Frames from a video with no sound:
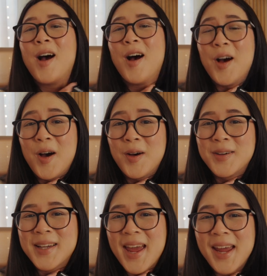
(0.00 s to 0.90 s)

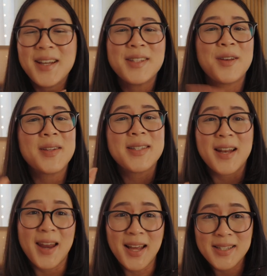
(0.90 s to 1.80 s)
Okay, so it's the
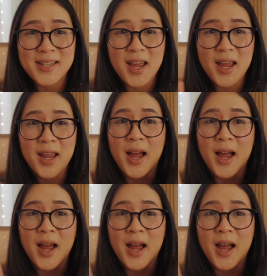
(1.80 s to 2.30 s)
next day.